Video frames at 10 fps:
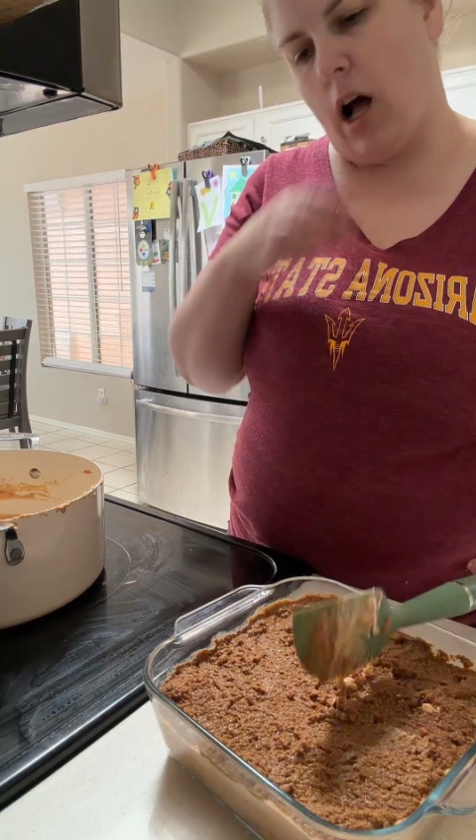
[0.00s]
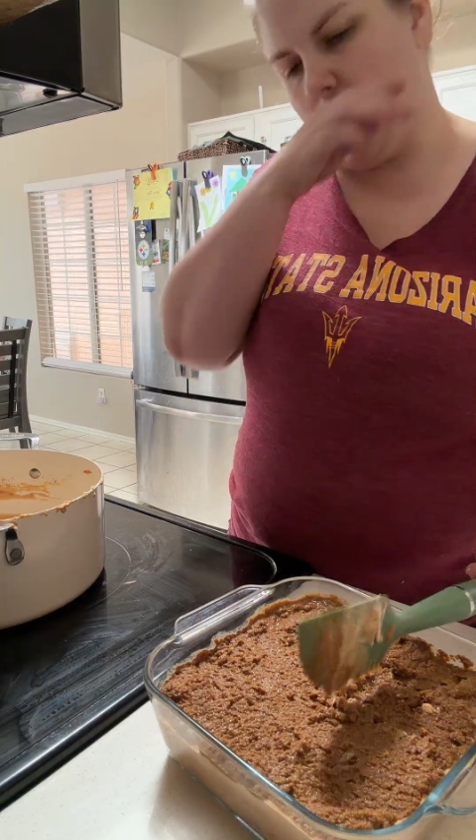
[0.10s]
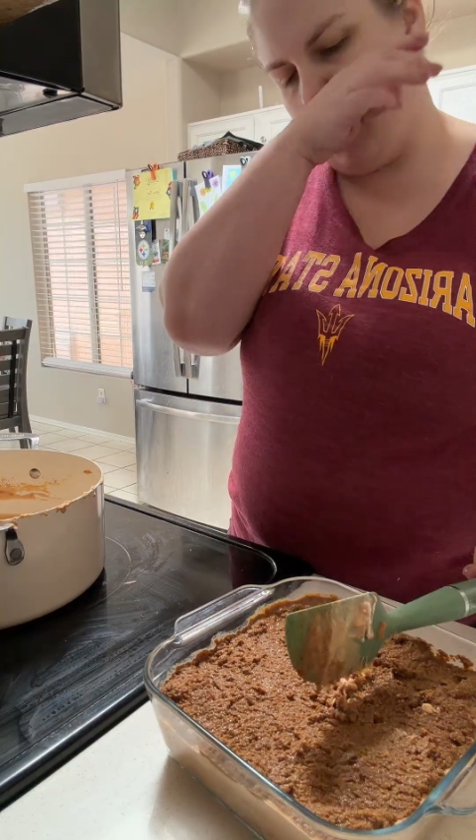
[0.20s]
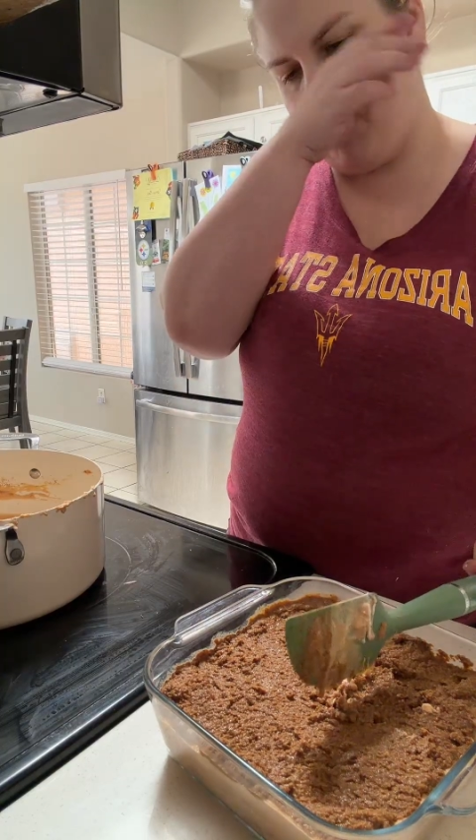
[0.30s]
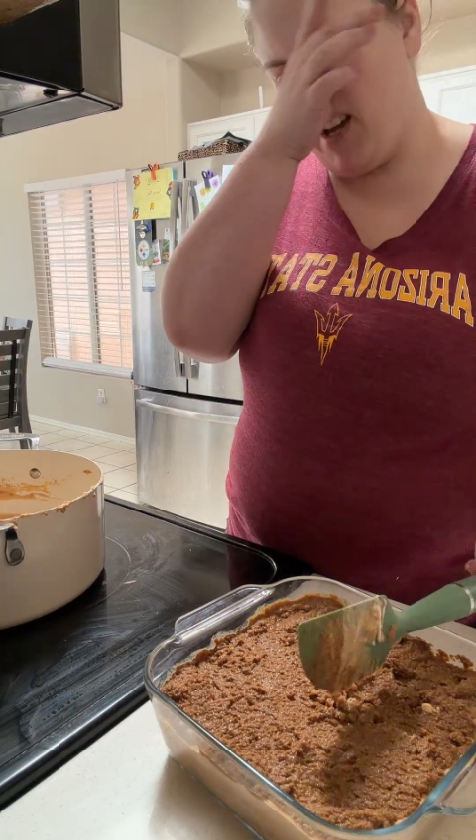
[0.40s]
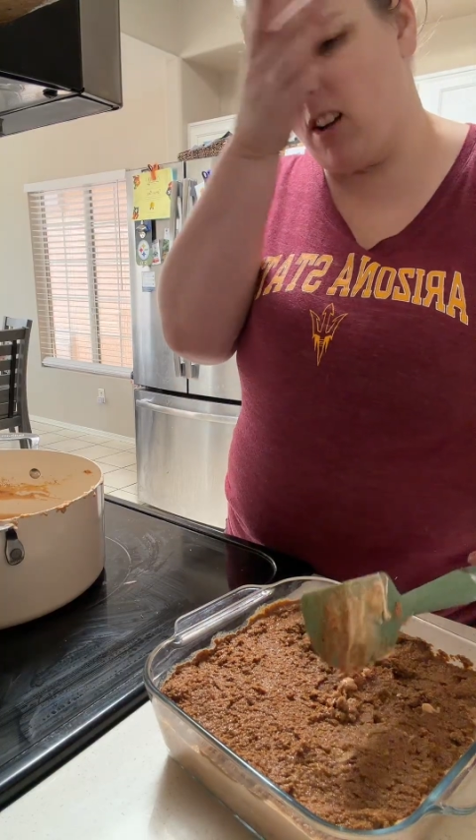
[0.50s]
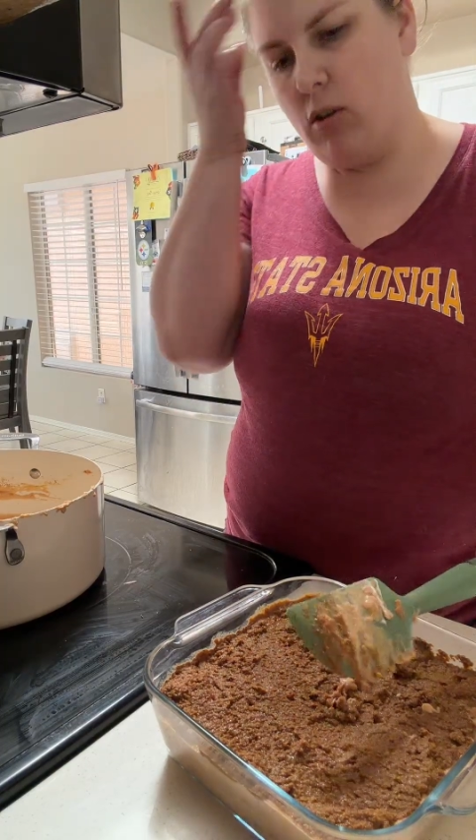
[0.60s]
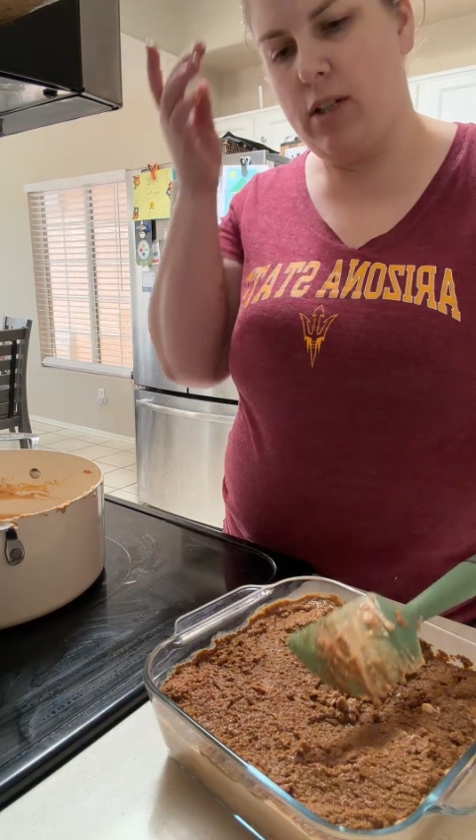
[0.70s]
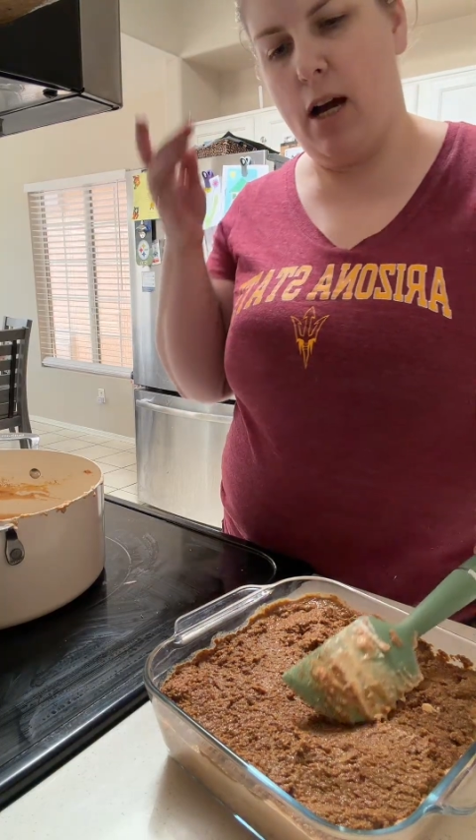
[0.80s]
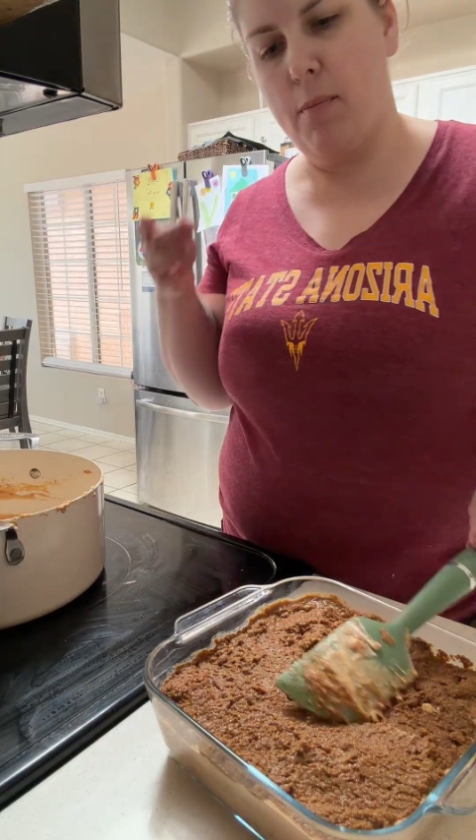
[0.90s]
a little bit
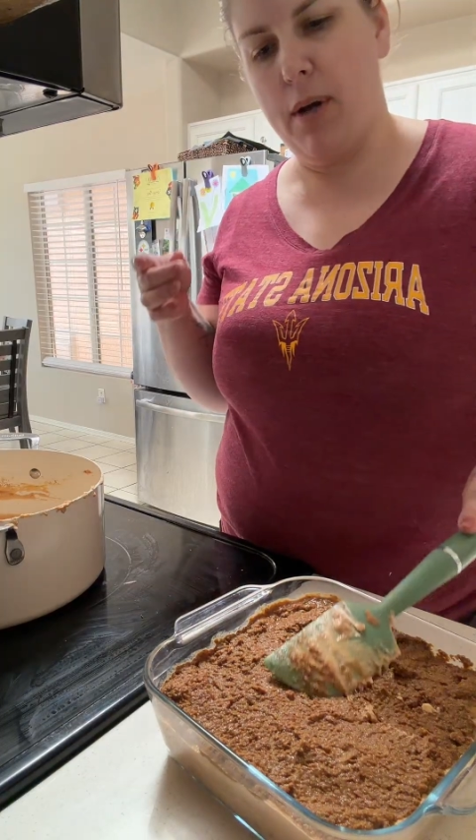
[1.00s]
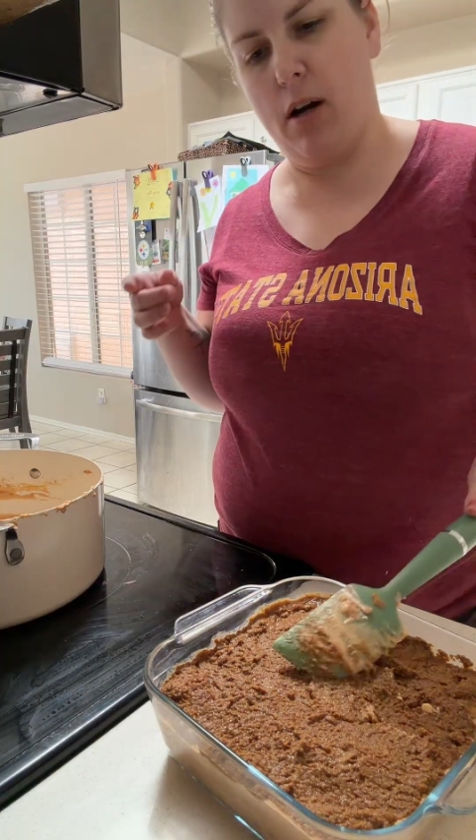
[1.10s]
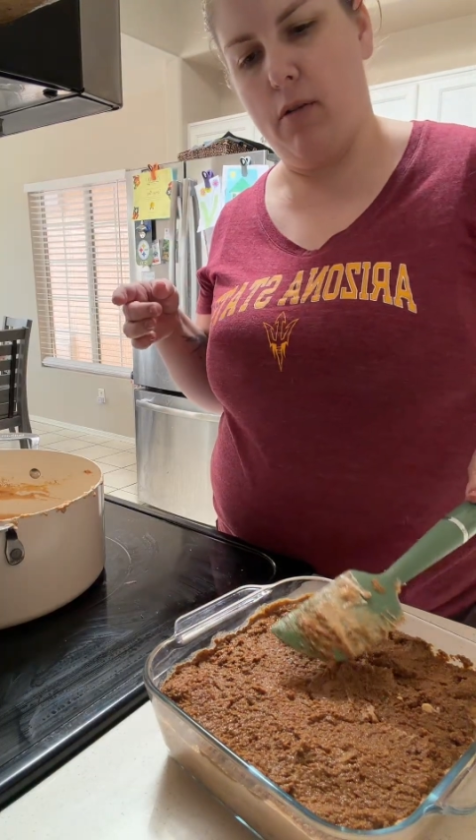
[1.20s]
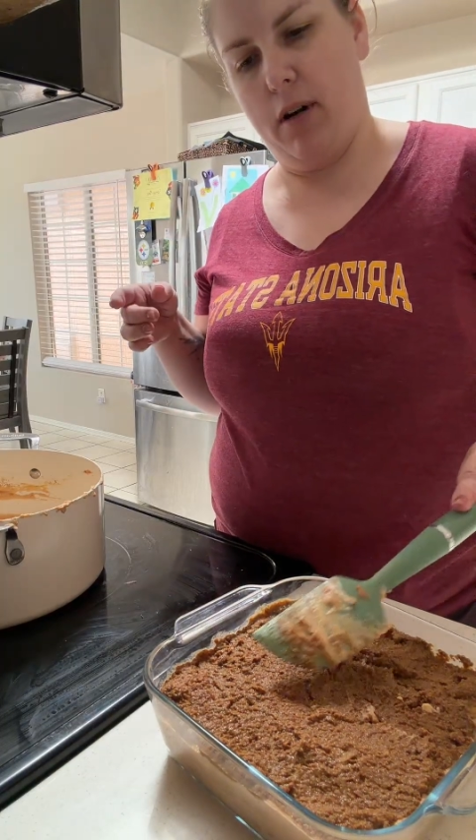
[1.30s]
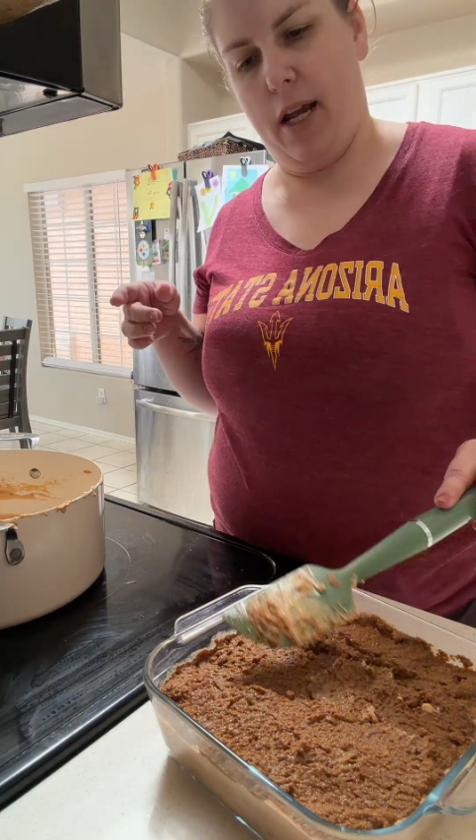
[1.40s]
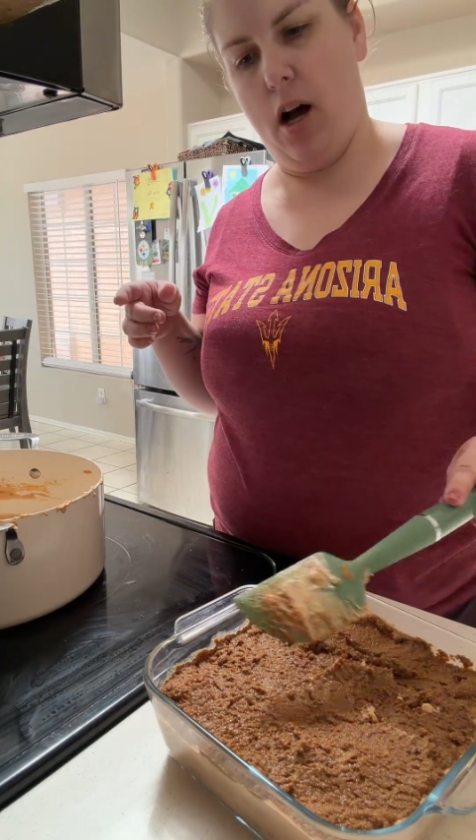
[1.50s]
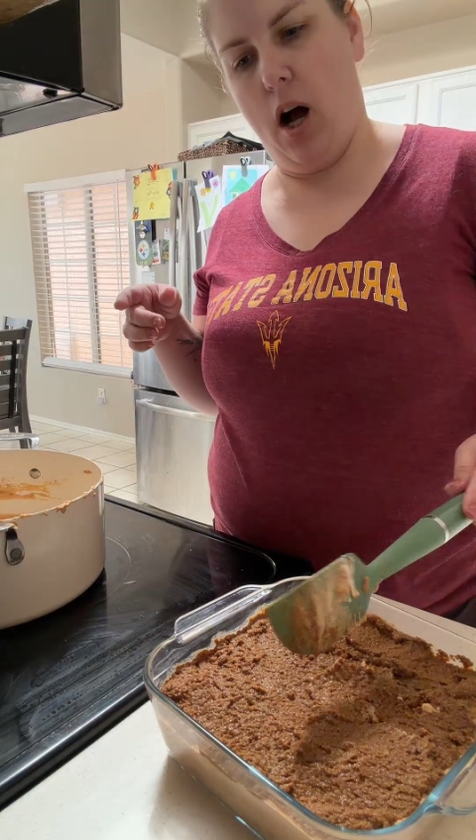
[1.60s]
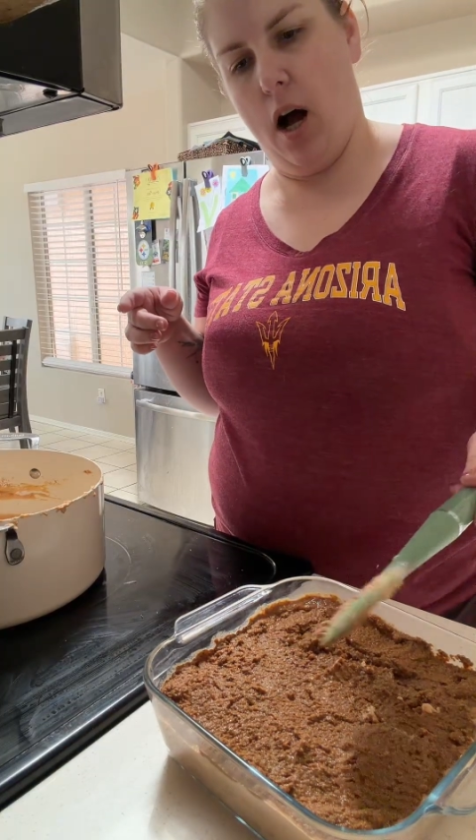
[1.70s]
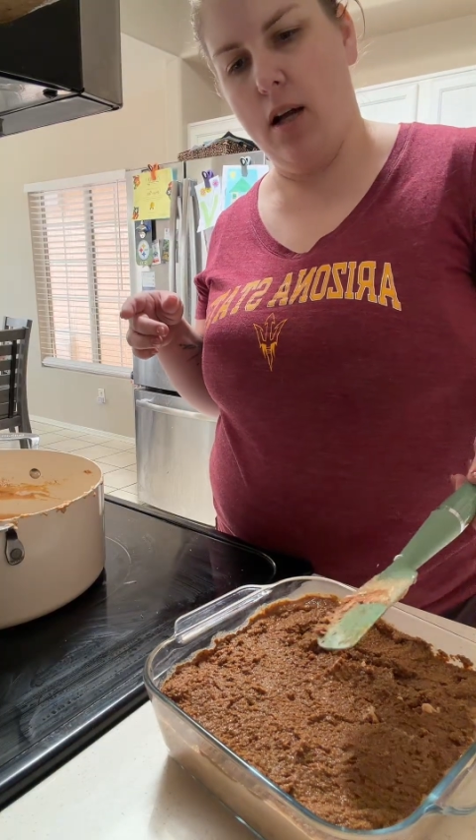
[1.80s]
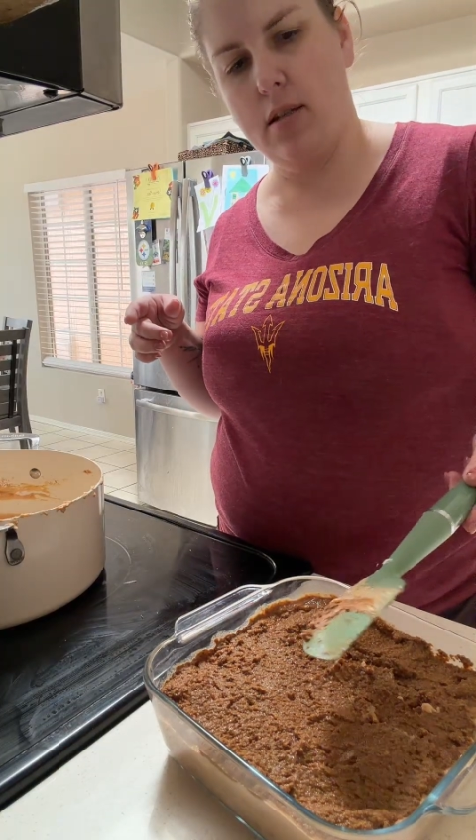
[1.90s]
cooled down but already
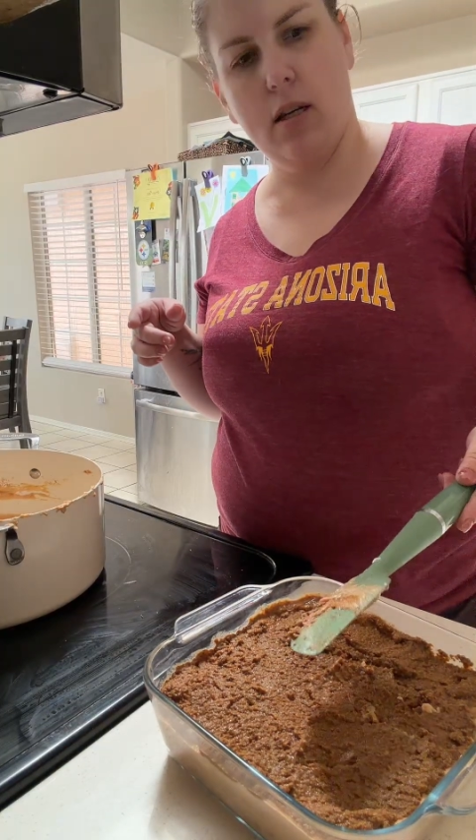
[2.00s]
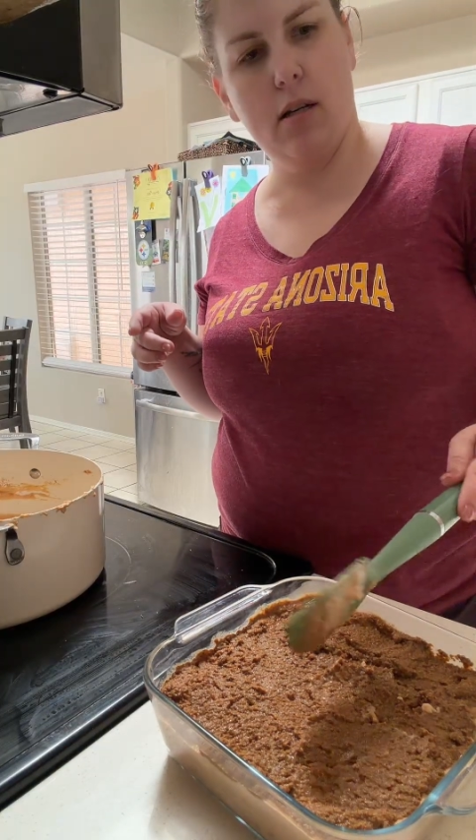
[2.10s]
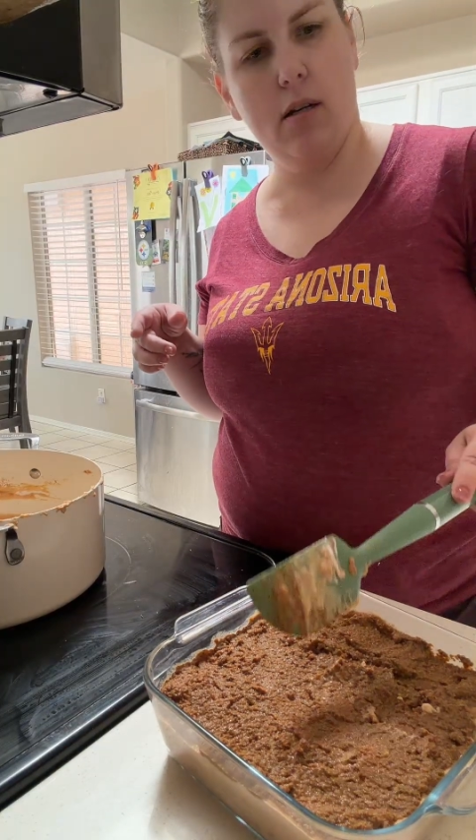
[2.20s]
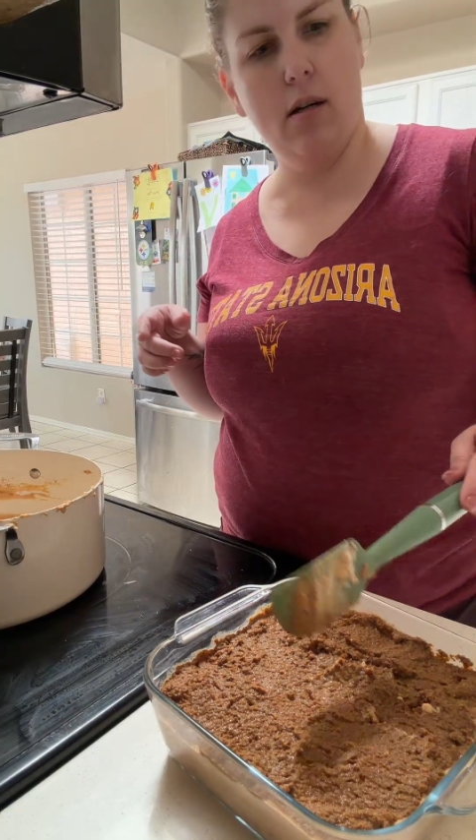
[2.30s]
hot.